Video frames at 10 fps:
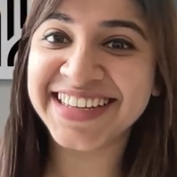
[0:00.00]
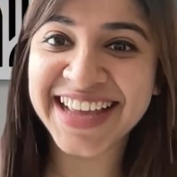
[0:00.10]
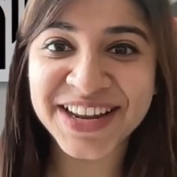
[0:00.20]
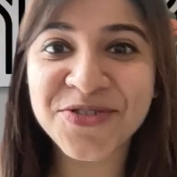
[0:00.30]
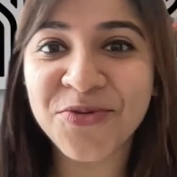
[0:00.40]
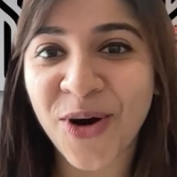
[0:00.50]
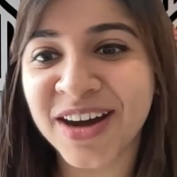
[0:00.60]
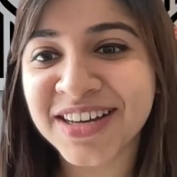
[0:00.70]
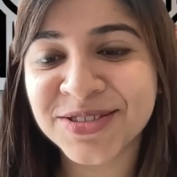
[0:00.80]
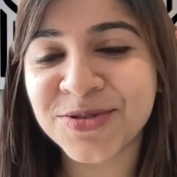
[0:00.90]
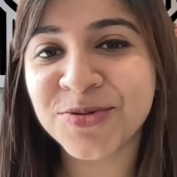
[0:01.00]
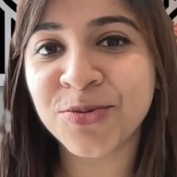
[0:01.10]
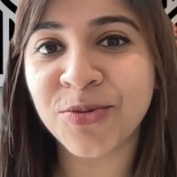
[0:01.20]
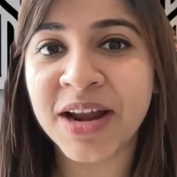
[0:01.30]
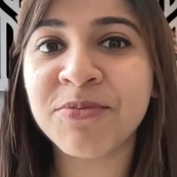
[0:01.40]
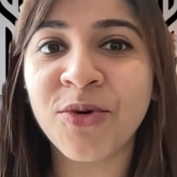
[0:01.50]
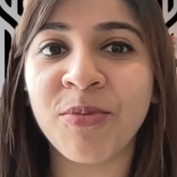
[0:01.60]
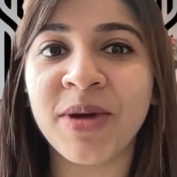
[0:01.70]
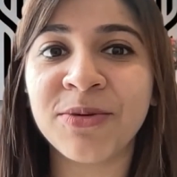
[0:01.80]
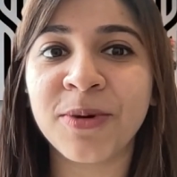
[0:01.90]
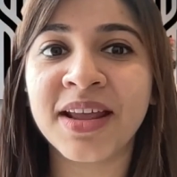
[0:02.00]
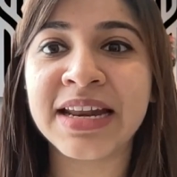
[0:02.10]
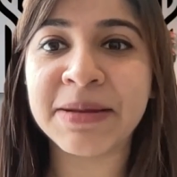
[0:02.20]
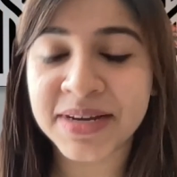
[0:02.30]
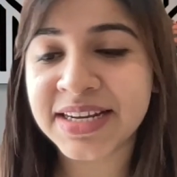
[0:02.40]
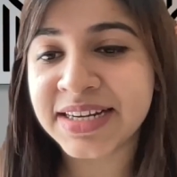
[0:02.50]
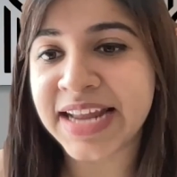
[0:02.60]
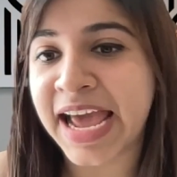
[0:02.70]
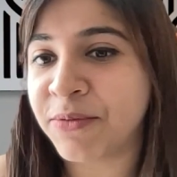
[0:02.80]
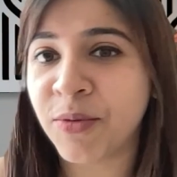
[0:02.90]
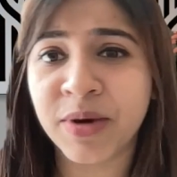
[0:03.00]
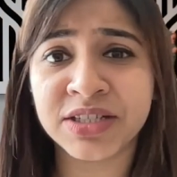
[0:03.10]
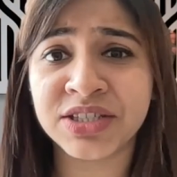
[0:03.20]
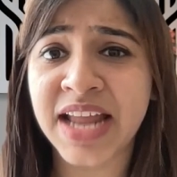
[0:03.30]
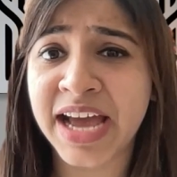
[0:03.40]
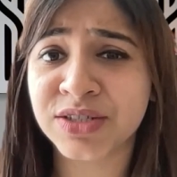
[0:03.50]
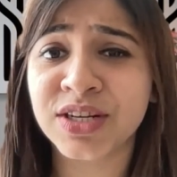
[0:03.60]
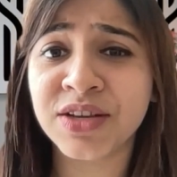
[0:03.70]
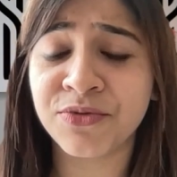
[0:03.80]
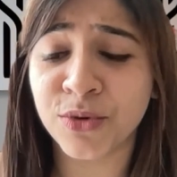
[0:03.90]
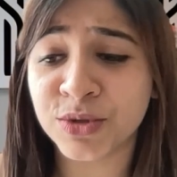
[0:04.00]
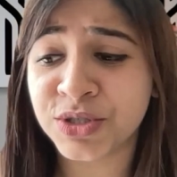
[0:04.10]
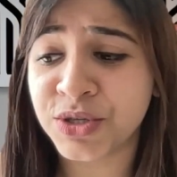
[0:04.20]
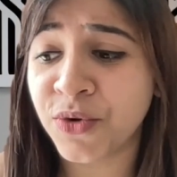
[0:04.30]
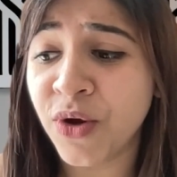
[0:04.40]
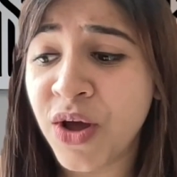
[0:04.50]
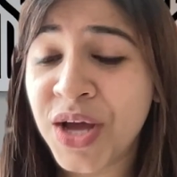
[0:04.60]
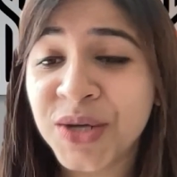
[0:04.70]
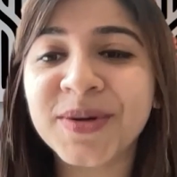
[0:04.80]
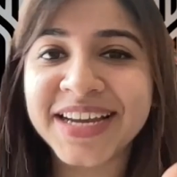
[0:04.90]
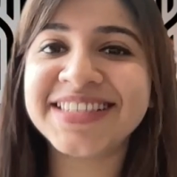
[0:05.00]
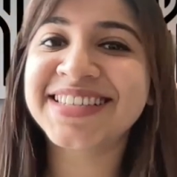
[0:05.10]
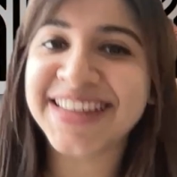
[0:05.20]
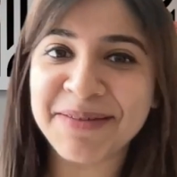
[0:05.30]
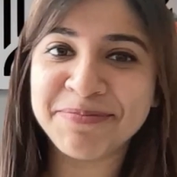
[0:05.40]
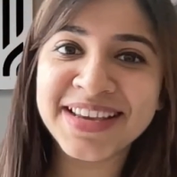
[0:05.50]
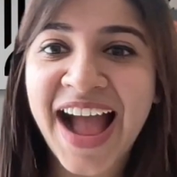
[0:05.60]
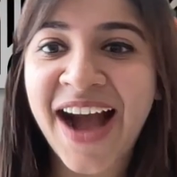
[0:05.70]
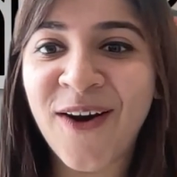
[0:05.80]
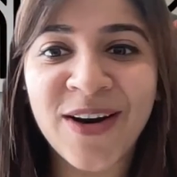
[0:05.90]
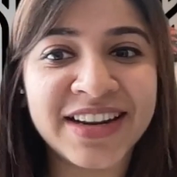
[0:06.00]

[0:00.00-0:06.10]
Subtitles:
Can you walk us through one moment where limited time or budget actually forced you to get scrappy, or